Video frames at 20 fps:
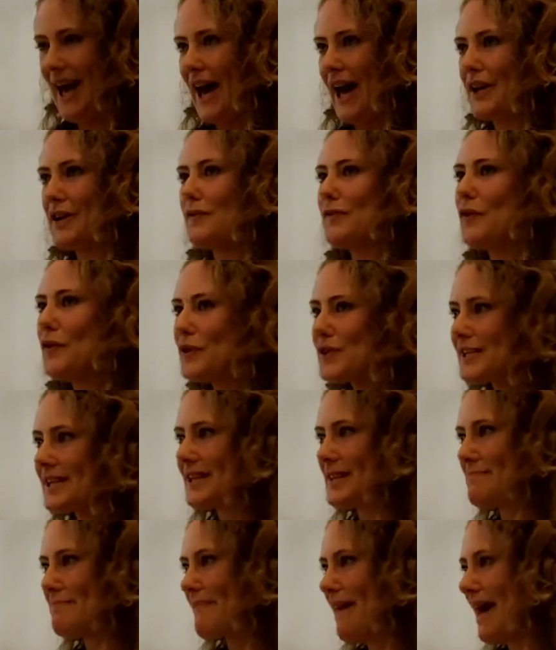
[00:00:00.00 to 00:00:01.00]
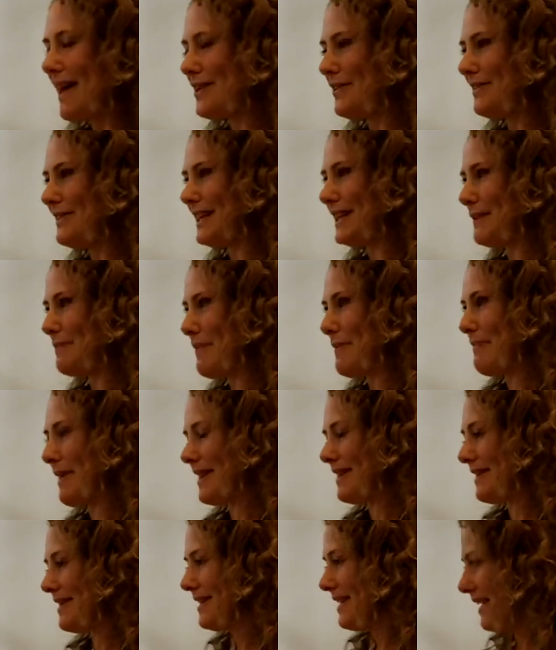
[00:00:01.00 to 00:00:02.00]
And unfortunately, the men are a little bit
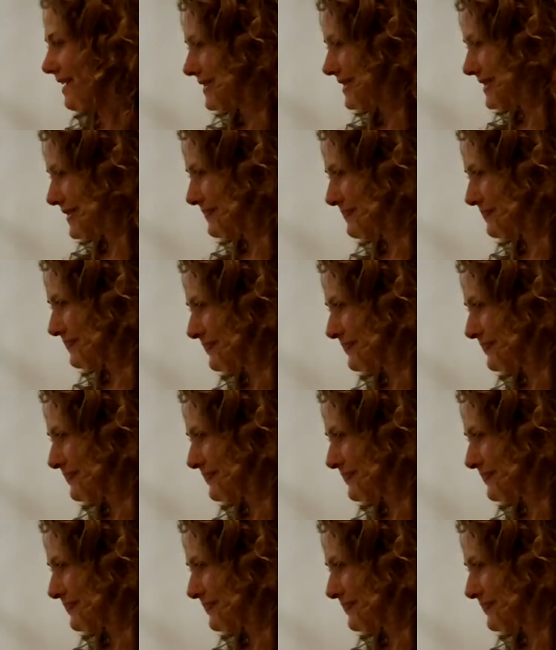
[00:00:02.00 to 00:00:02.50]
better than us.